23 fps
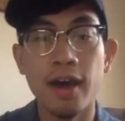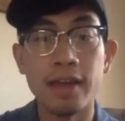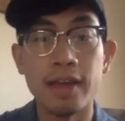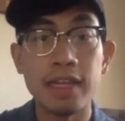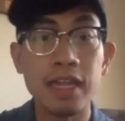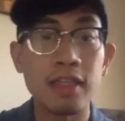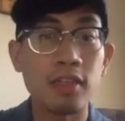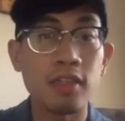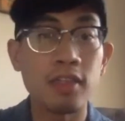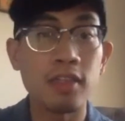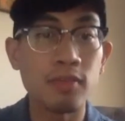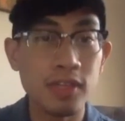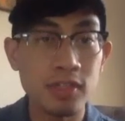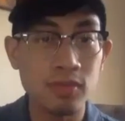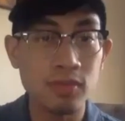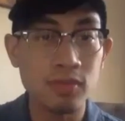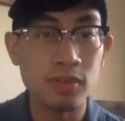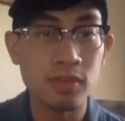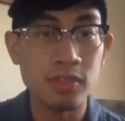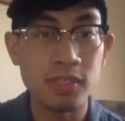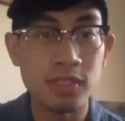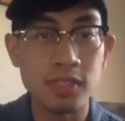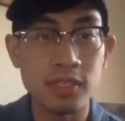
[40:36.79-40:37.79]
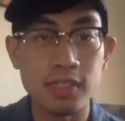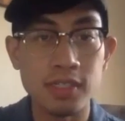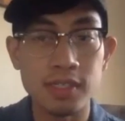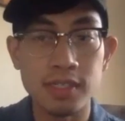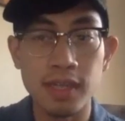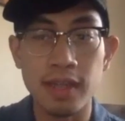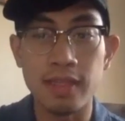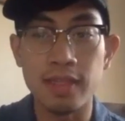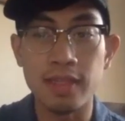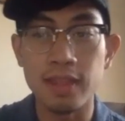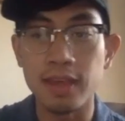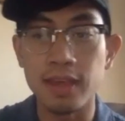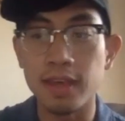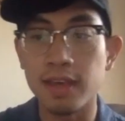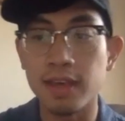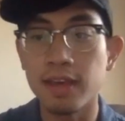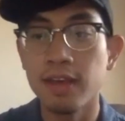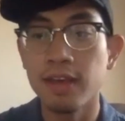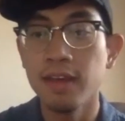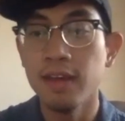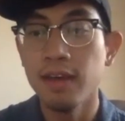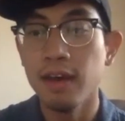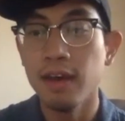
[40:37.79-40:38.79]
get the resources and the